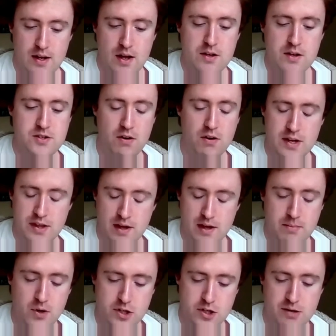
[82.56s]
uh, sorry,
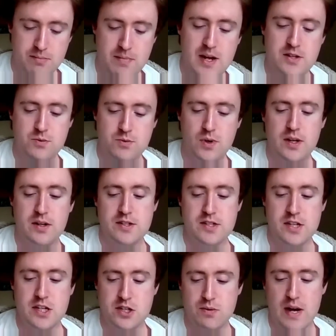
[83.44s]
that much of Matt's work
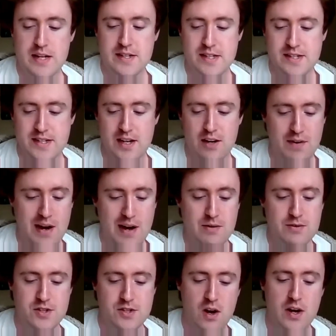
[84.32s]
situates itself
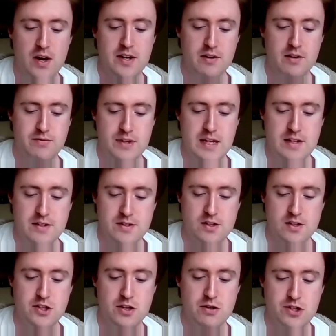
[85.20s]
outside of the
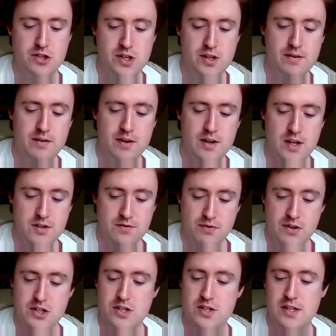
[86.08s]
institution, as
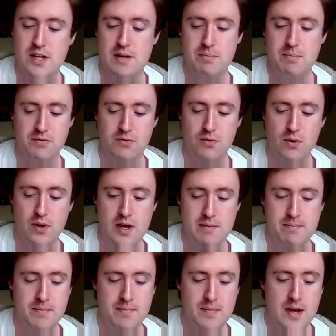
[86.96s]
Fisher's did before
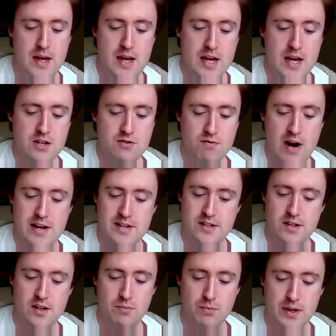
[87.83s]
him, is
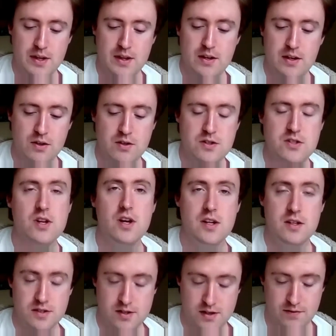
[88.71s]
resonant with the
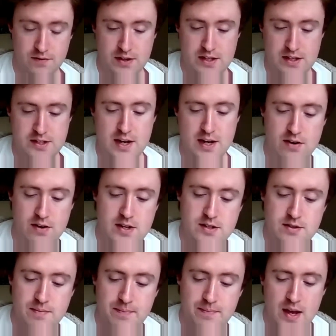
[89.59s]
concerns of this
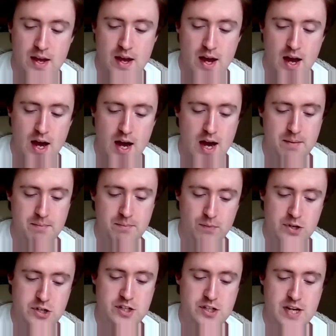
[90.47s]
series,
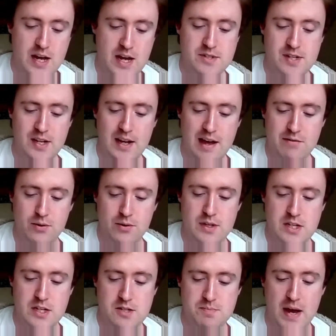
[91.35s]
um, which attempts to level
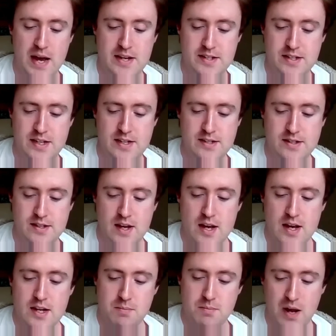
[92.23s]
these spaces
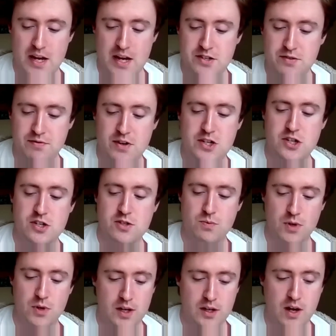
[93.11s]
to place
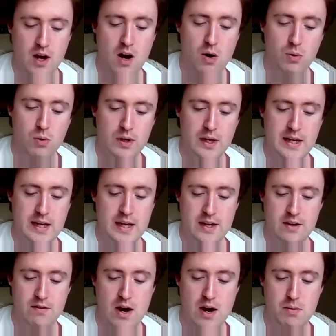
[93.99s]
Fisher's work wholly
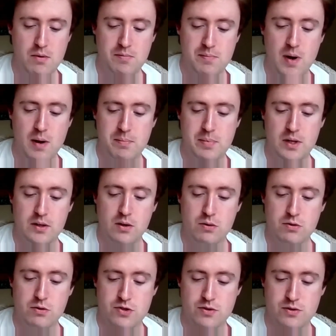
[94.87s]
in the realm of popular
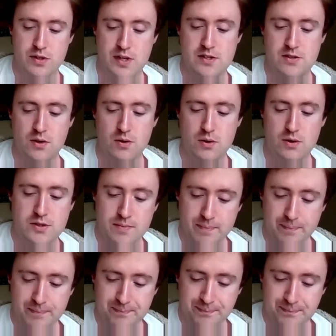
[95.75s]
cultural discourse.